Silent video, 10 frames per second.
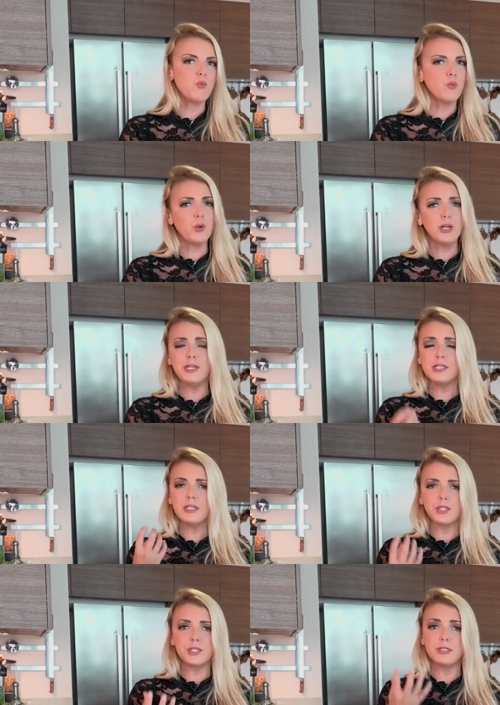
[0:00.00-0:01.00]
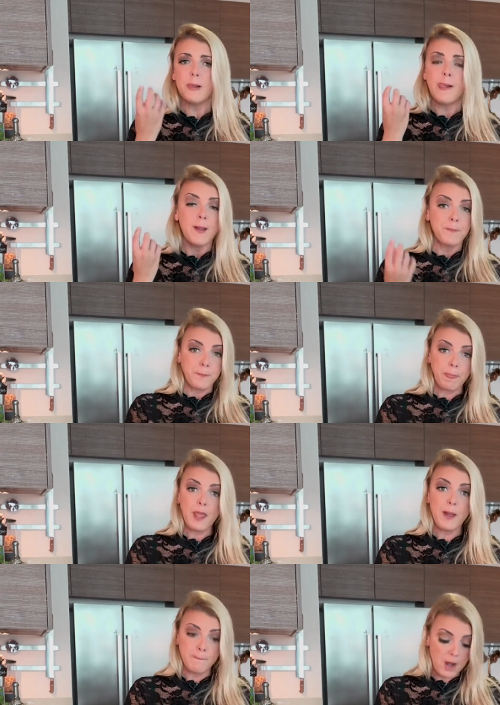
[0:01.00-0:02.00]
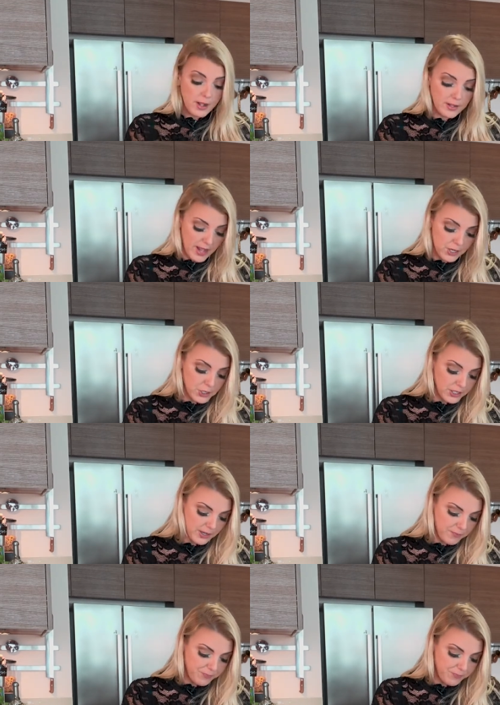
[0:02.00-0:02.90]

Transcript: Really delicious and mild, actually.